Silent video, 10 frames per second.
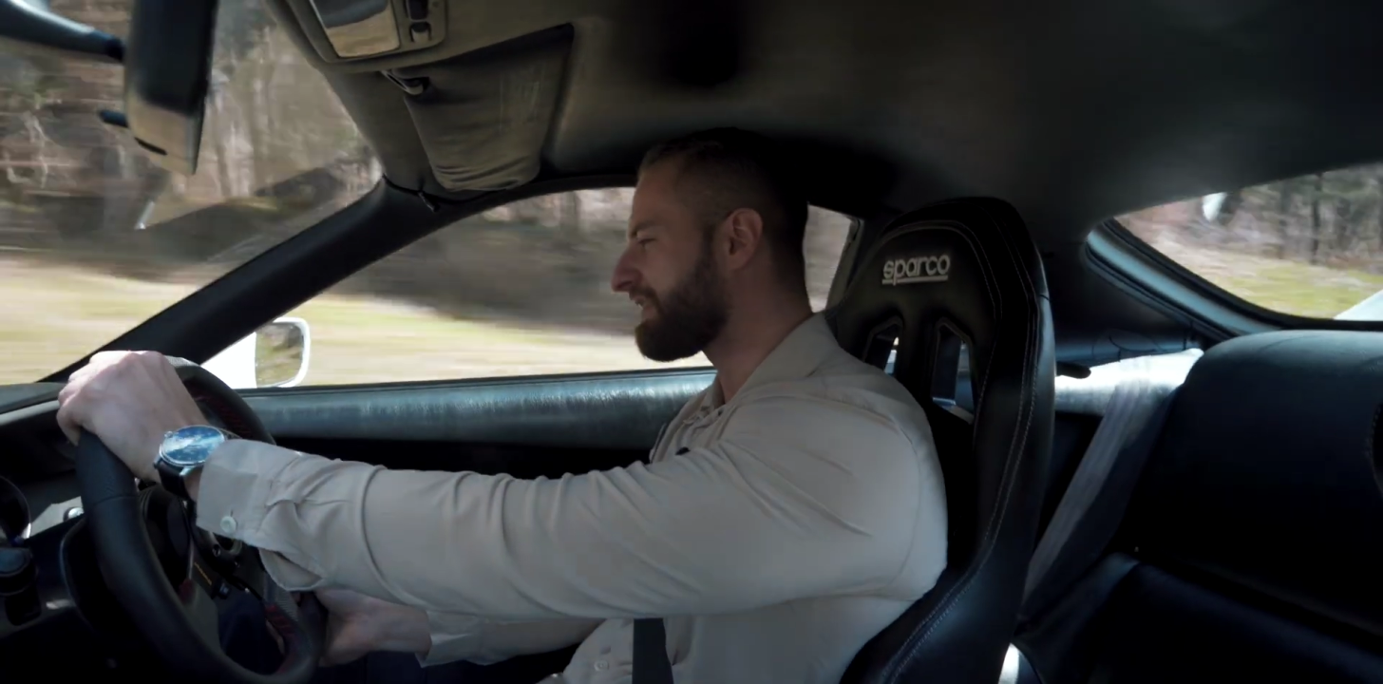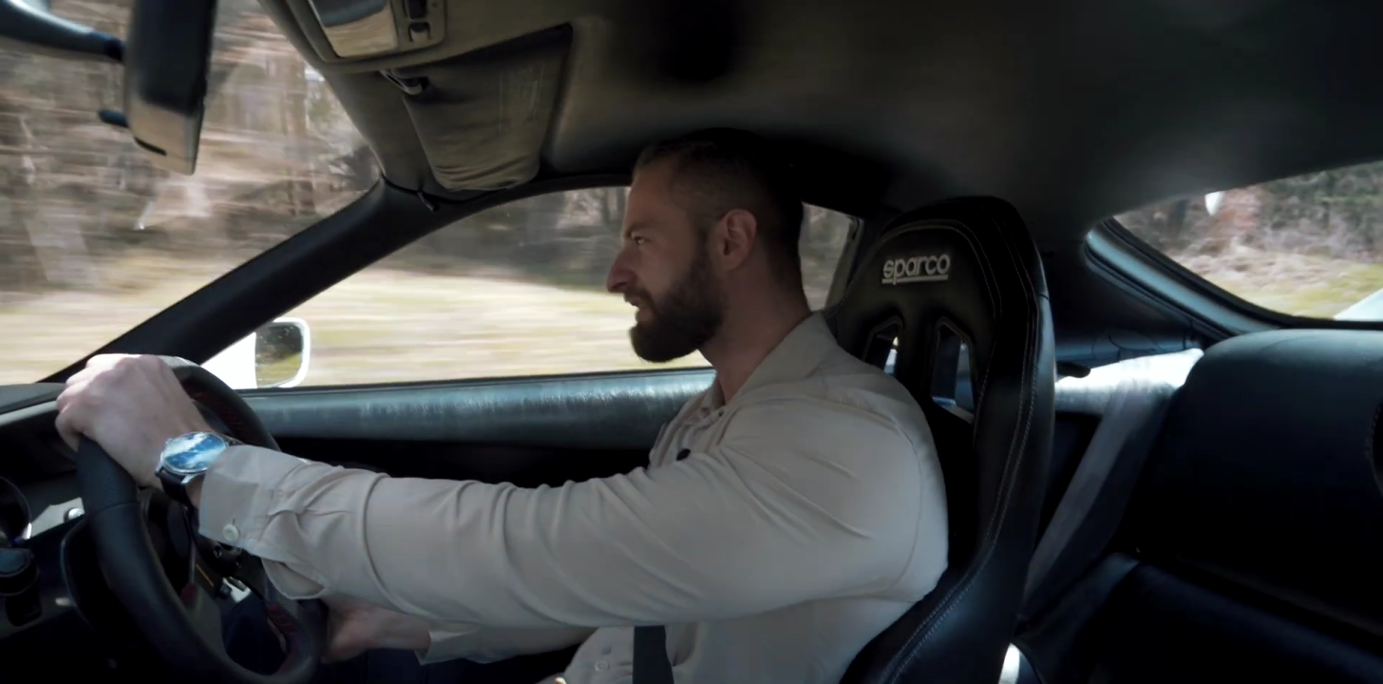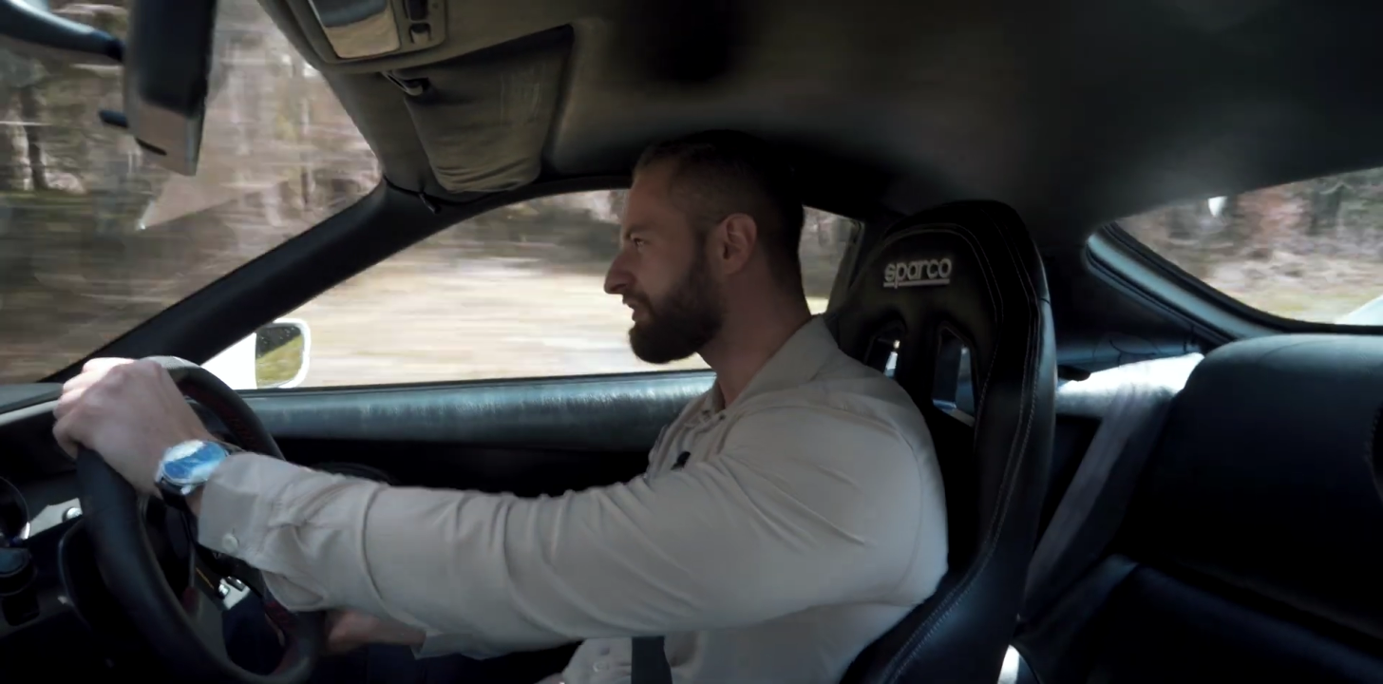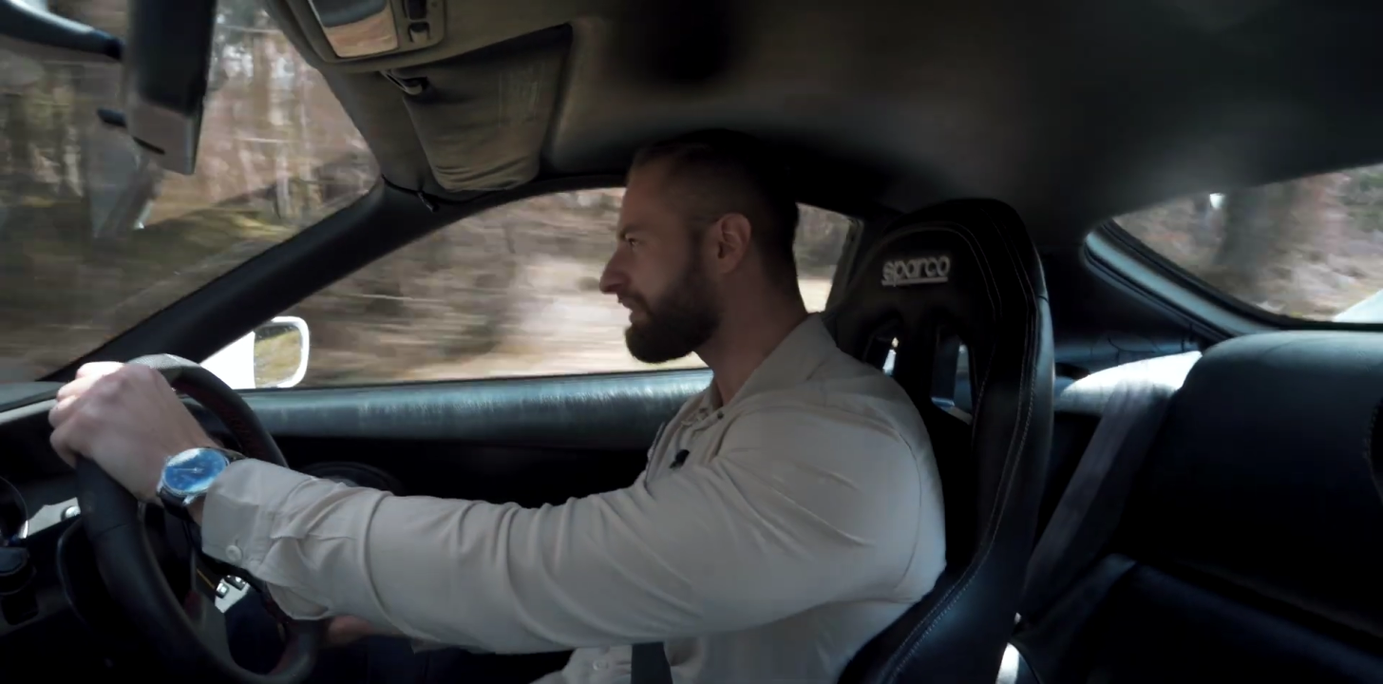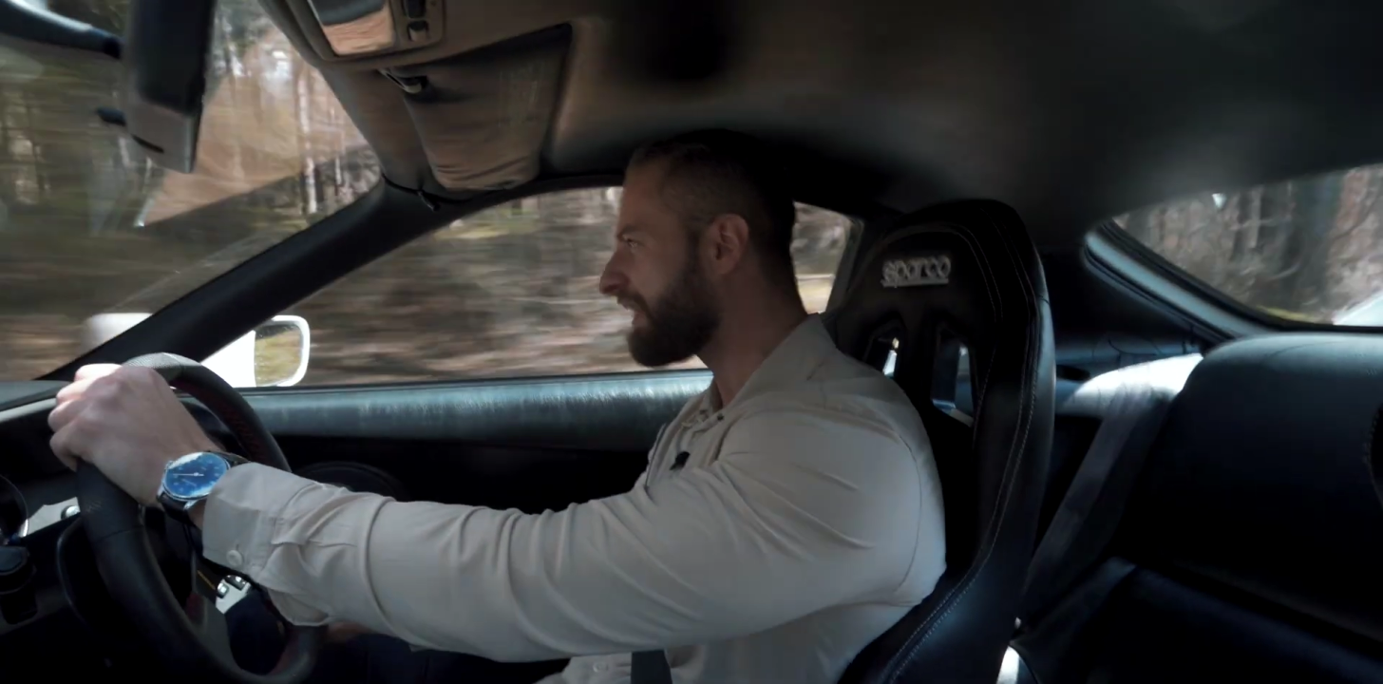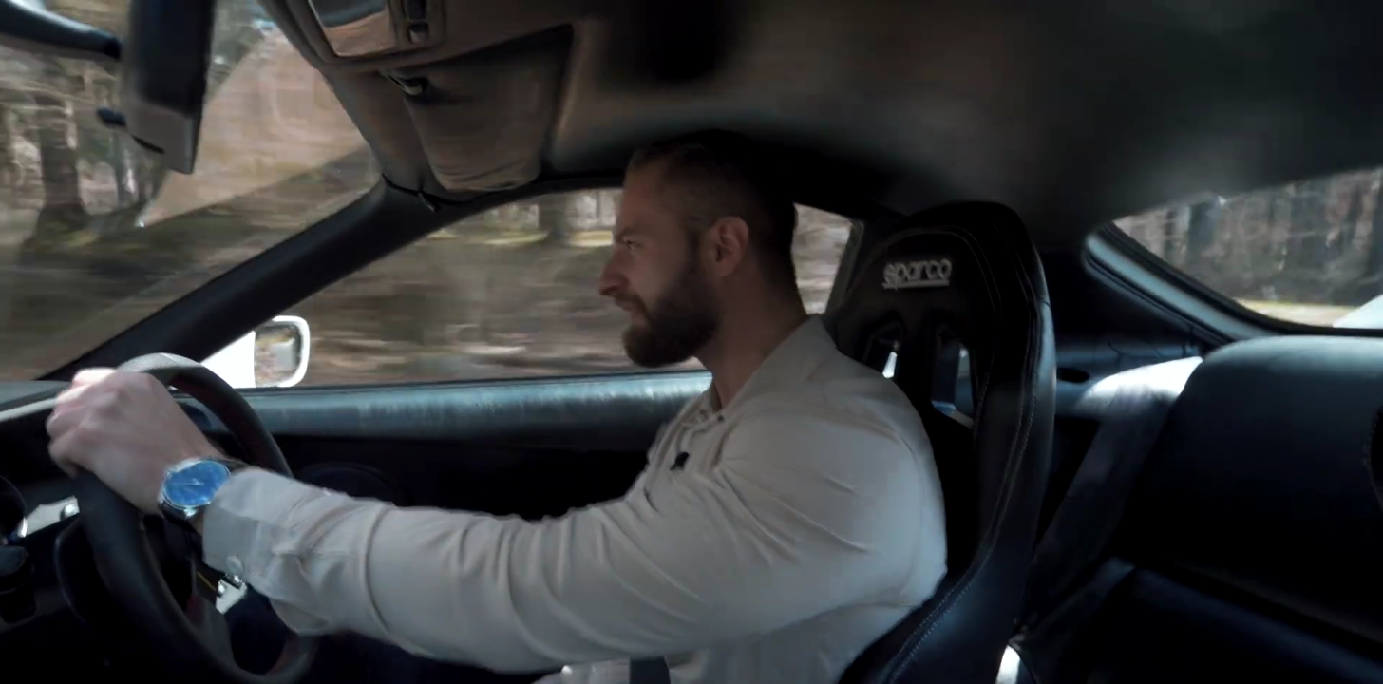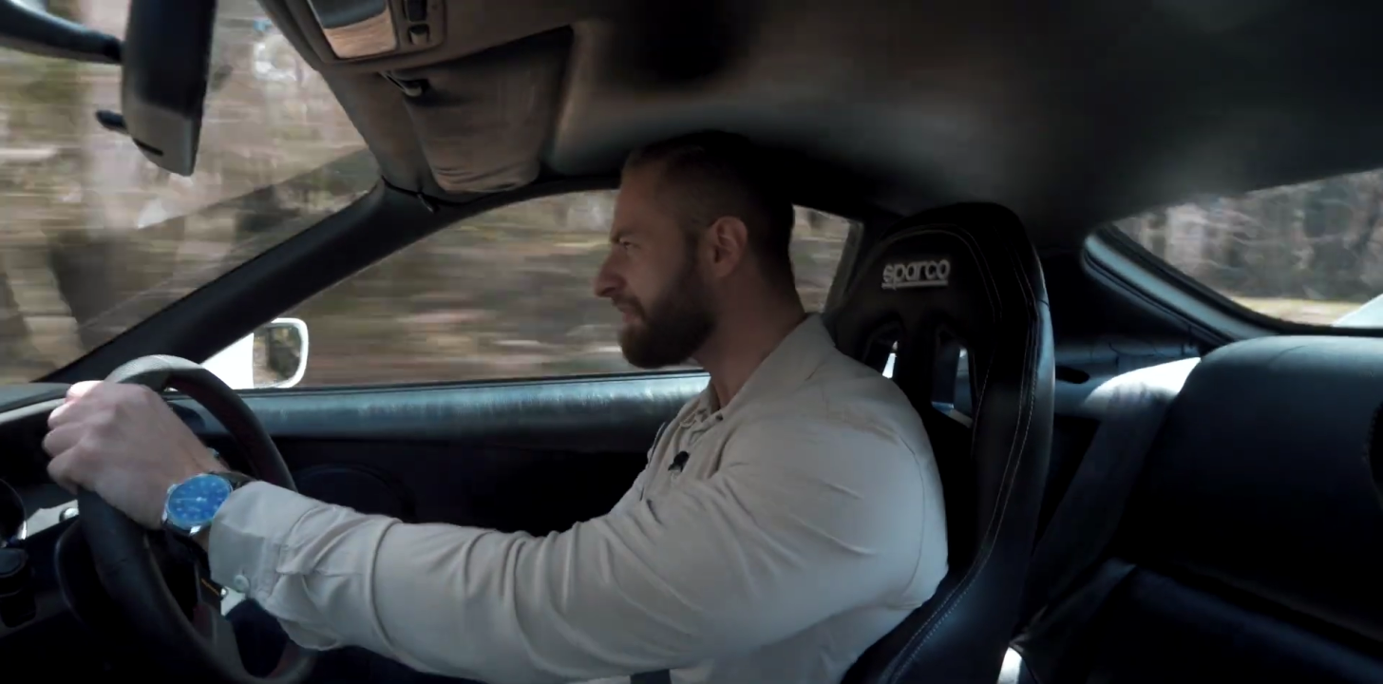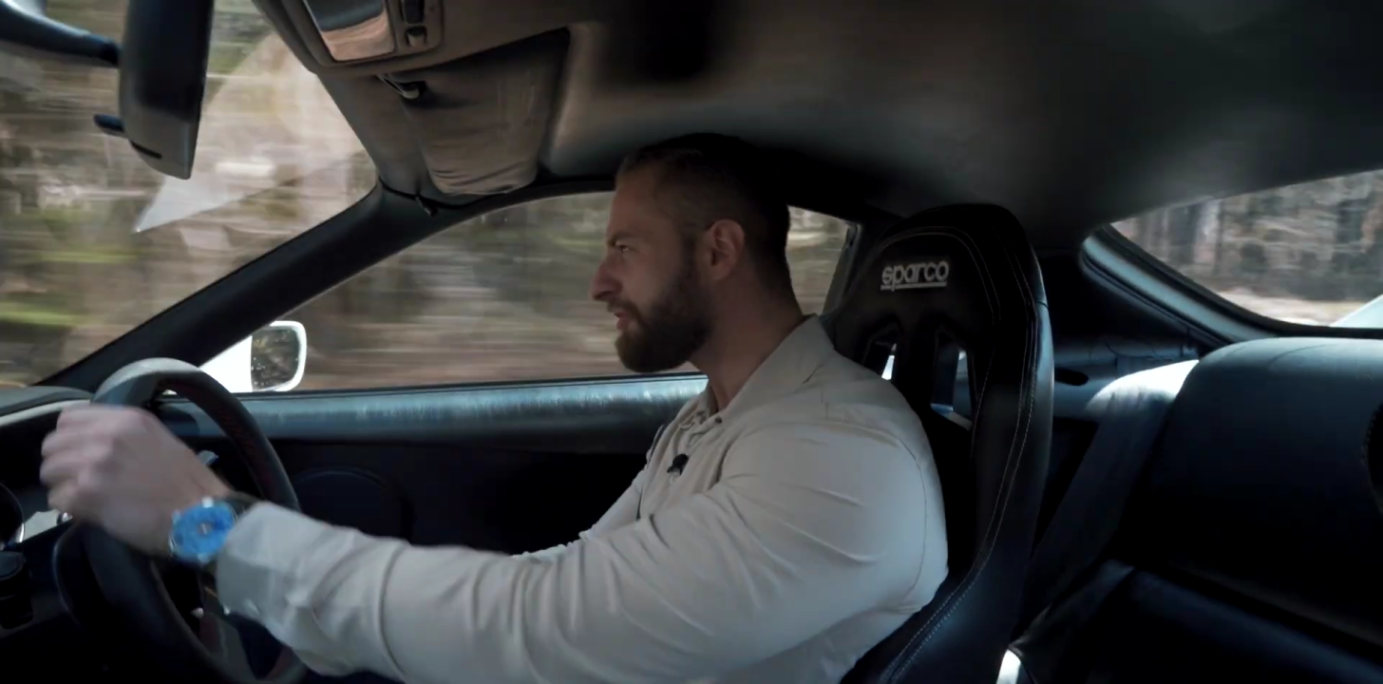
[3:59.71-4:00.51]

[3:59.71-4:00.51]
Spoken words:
Listen to that.